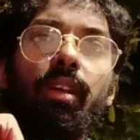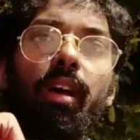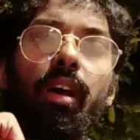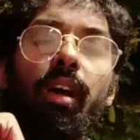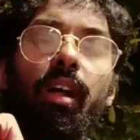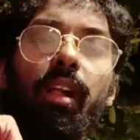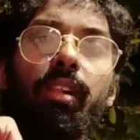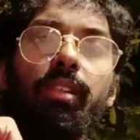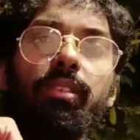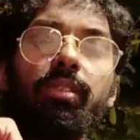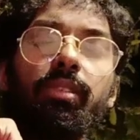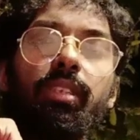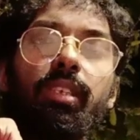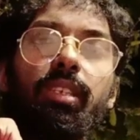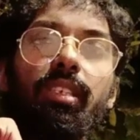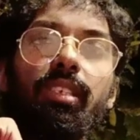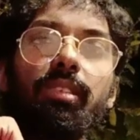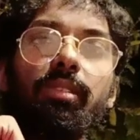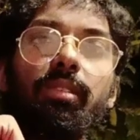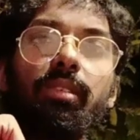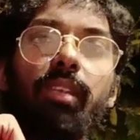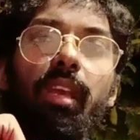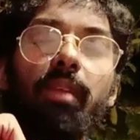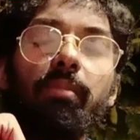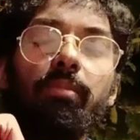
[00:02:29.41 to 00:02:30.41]
Also there's
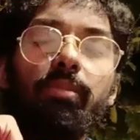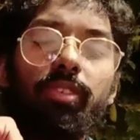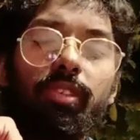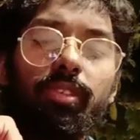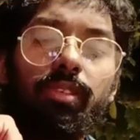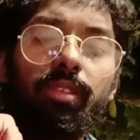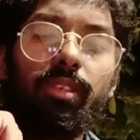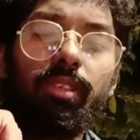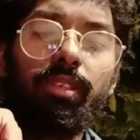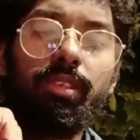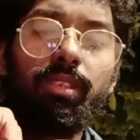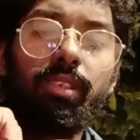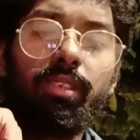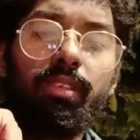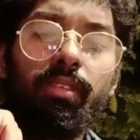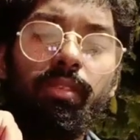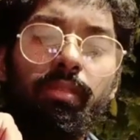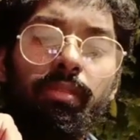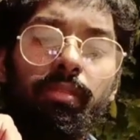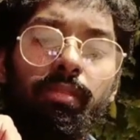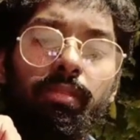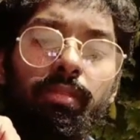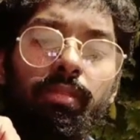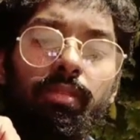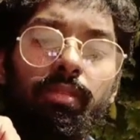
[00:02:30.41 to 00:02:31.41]
time research,
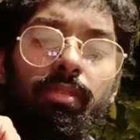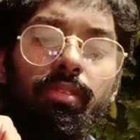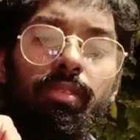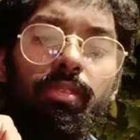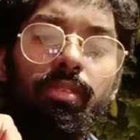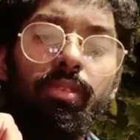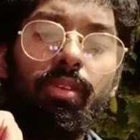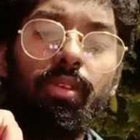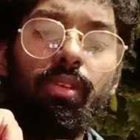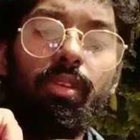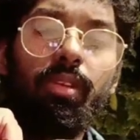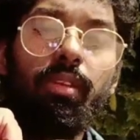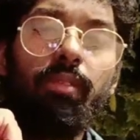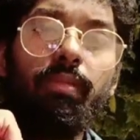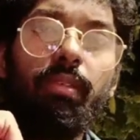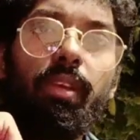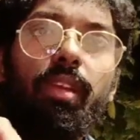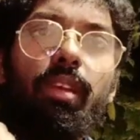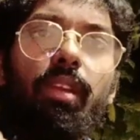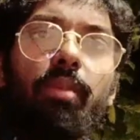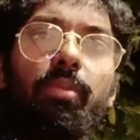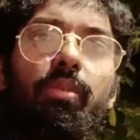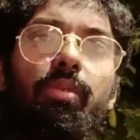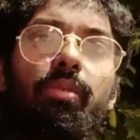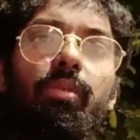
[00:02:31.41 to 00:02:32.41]
so we
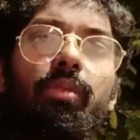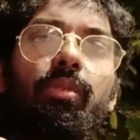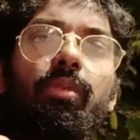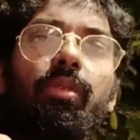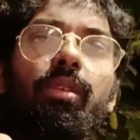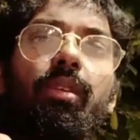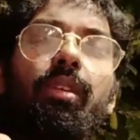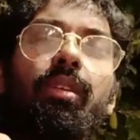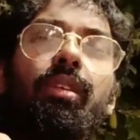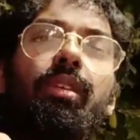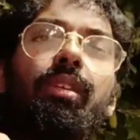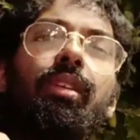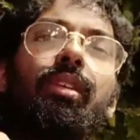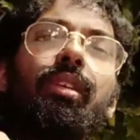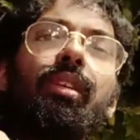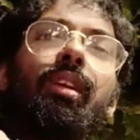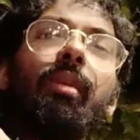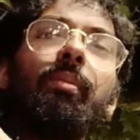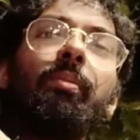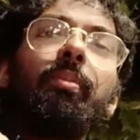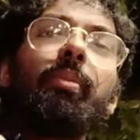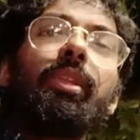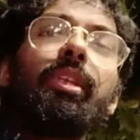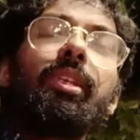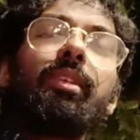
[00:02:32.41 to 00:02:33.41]
have to
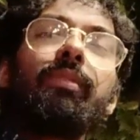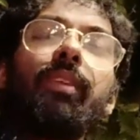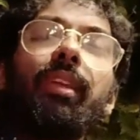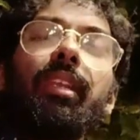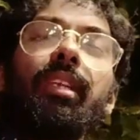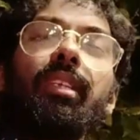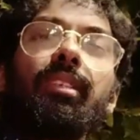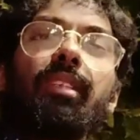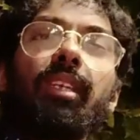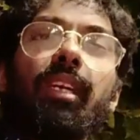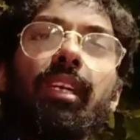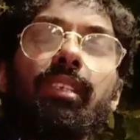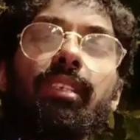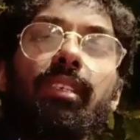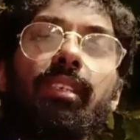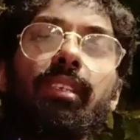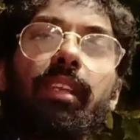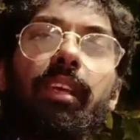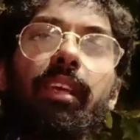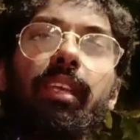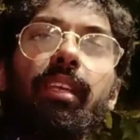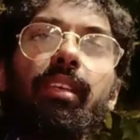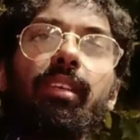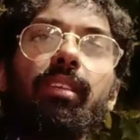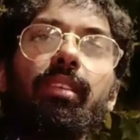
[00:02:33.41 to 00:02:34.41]
complete various tasks
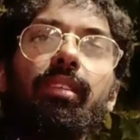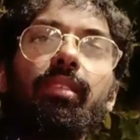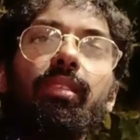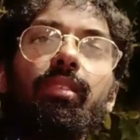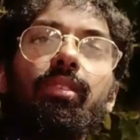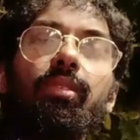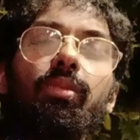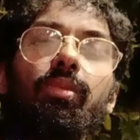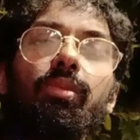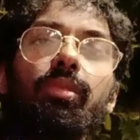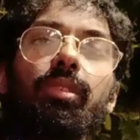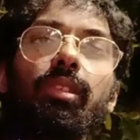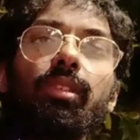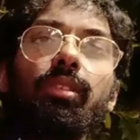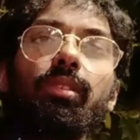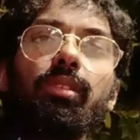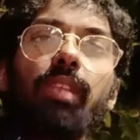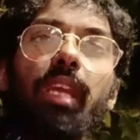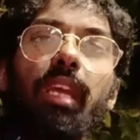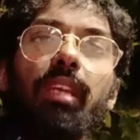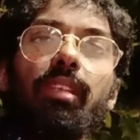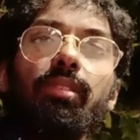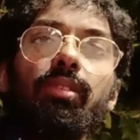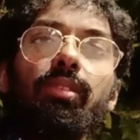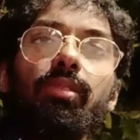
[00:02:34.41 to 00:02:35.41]
like use
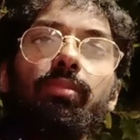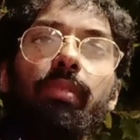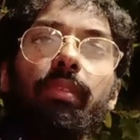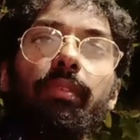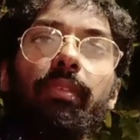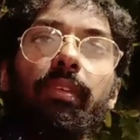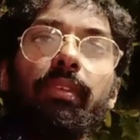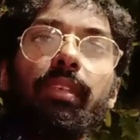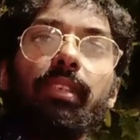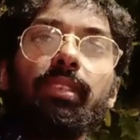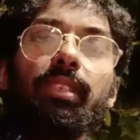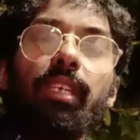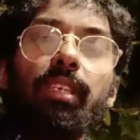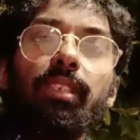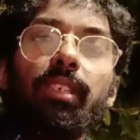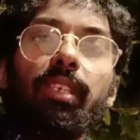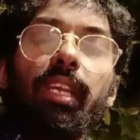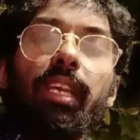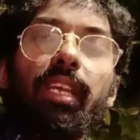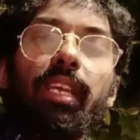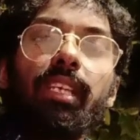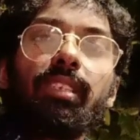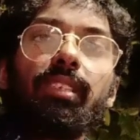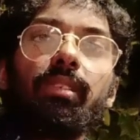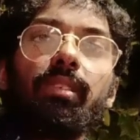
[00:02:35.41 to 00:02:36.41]
10 super effective charge
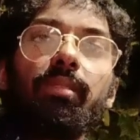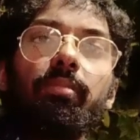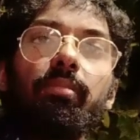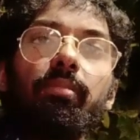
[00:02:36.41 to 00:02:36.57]
attacks,